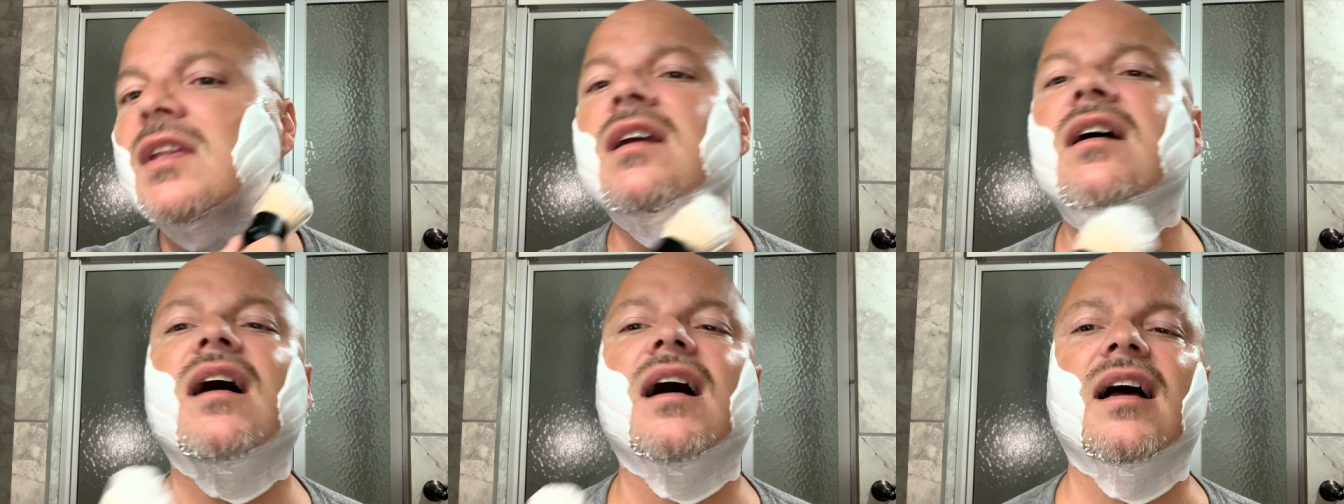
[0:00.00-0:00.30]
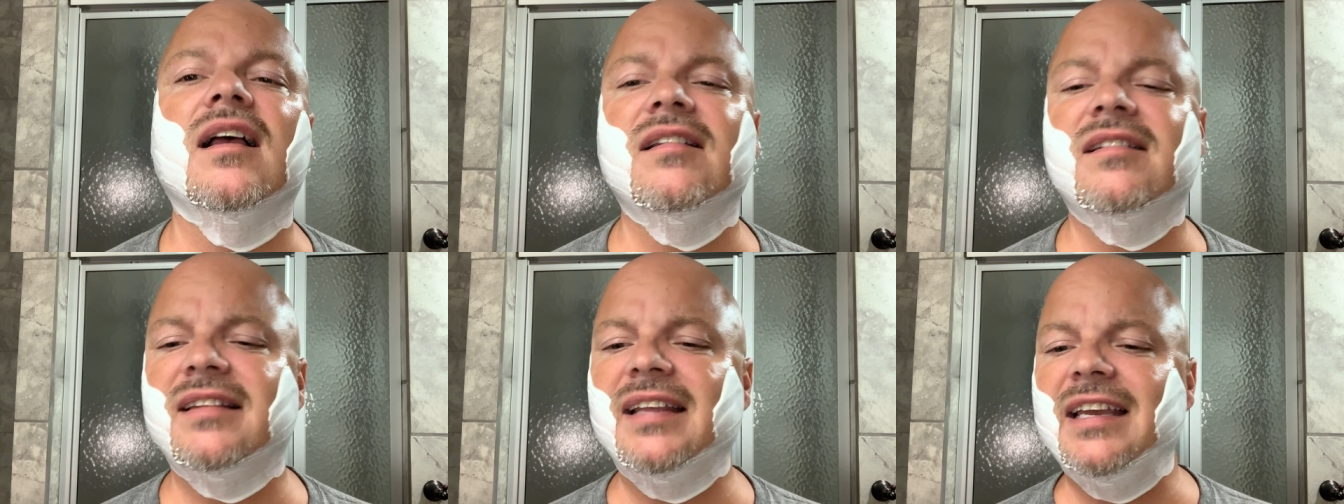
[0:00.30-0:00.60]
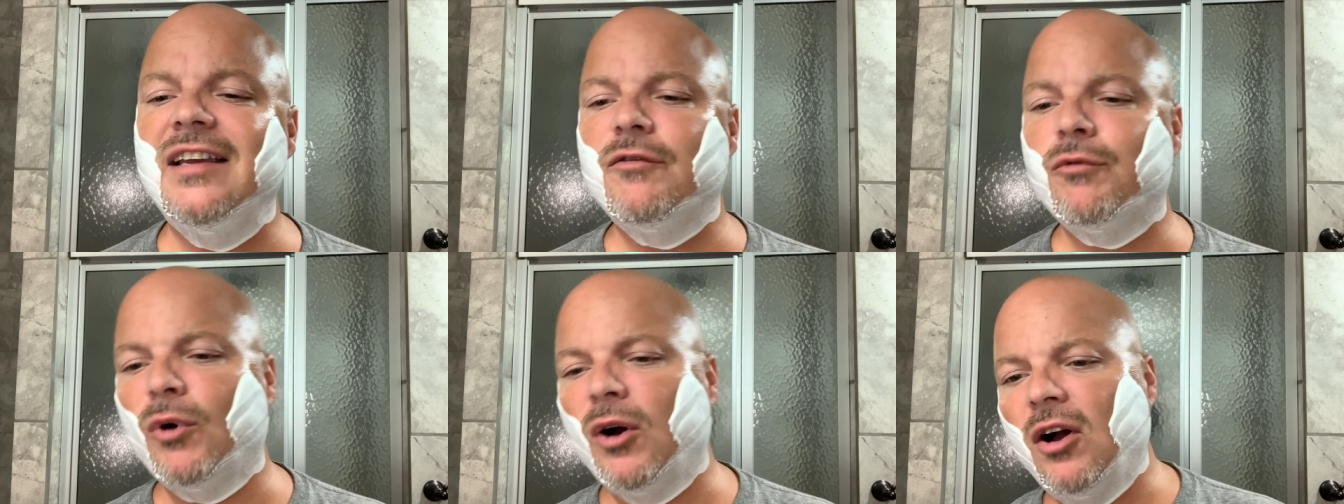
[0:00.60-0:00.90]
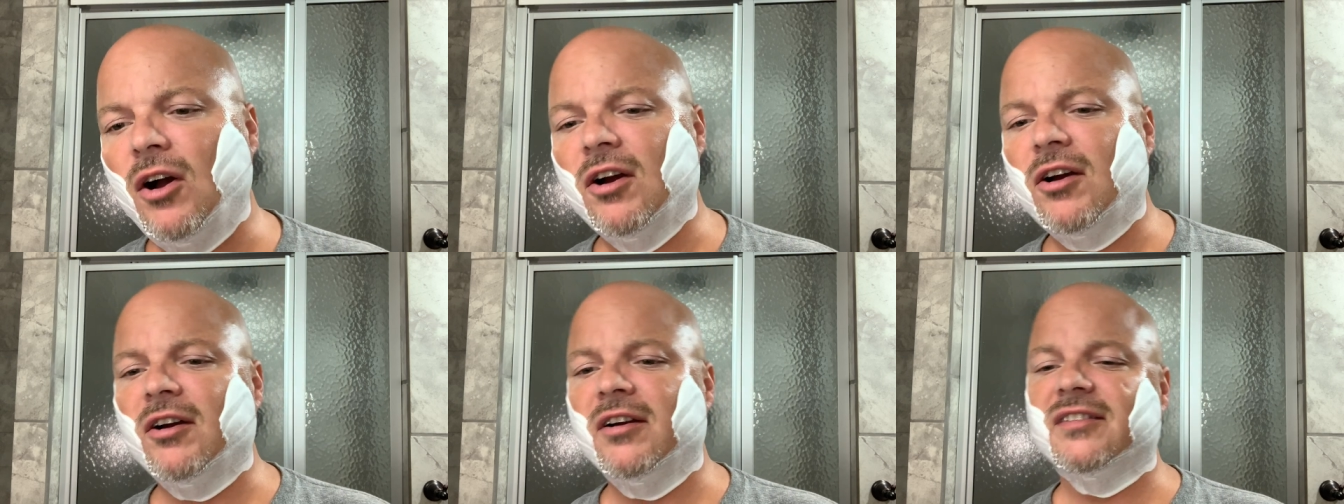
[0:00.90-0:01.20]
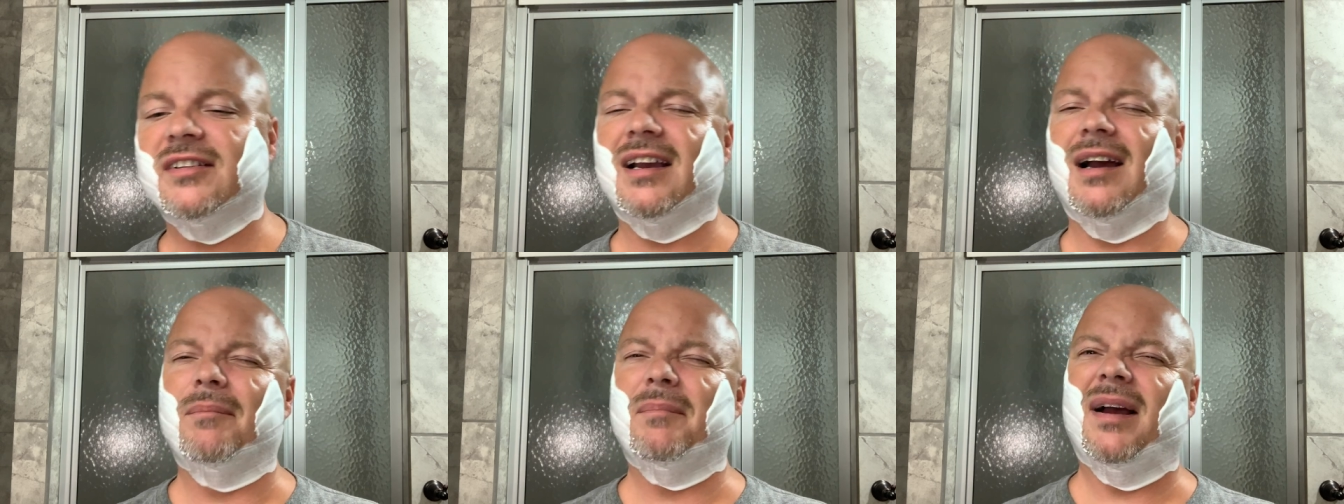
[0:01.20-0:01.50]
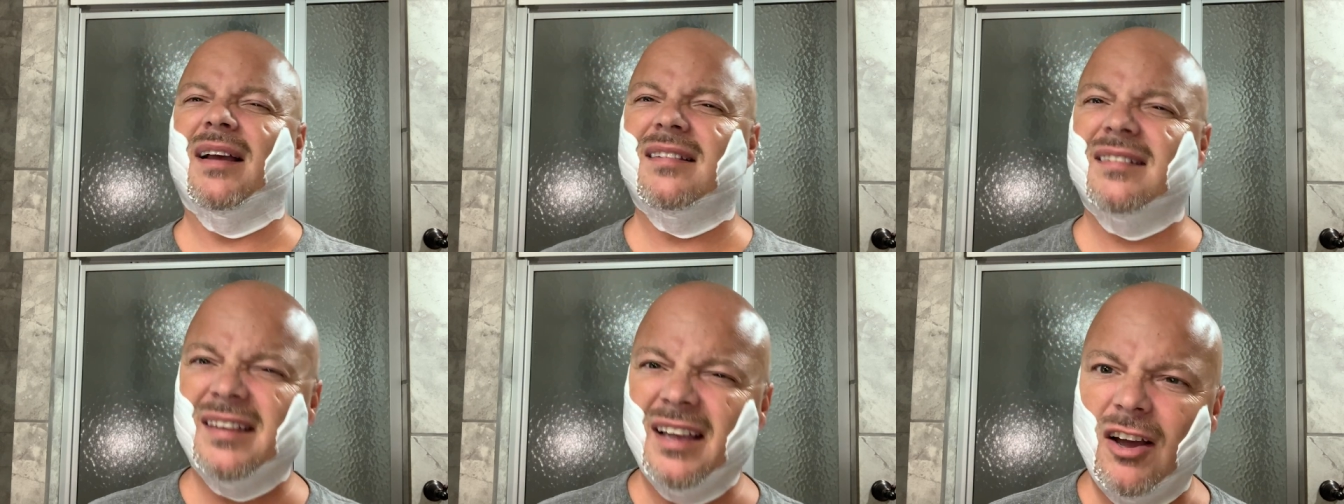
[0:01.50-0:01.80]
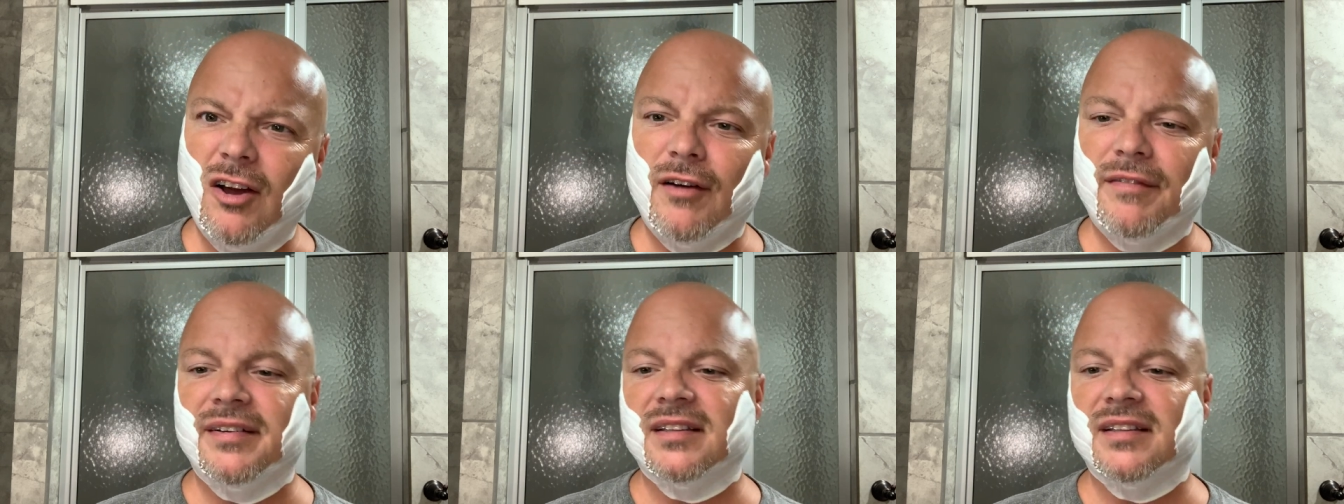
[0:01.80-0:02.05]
uh, Steve Walker, it's got myself,